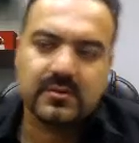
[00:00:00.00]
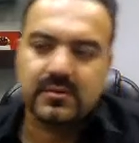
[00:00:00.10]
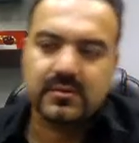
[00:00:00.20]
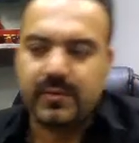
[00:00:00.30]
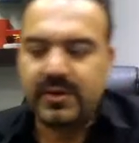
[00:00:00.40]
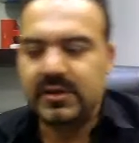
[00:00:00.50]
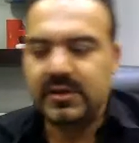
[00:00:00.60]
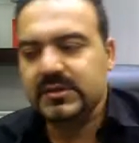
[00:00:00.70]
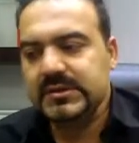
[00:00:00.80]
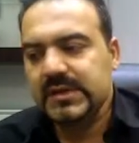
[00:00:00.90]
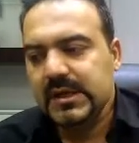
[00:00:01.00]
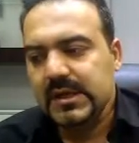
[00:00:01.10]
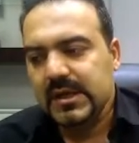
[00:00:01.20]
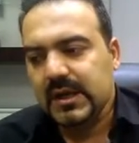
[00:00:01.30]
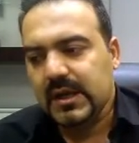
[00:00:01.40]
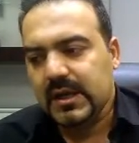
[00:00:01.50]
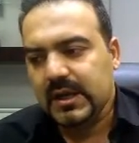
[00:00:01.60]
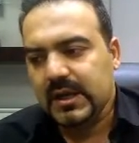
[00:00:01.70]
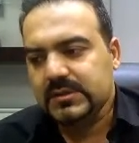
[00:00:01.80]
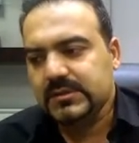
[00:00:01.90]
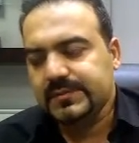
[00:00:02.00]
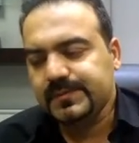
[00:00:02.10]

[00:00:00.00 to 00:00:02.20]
opinions. And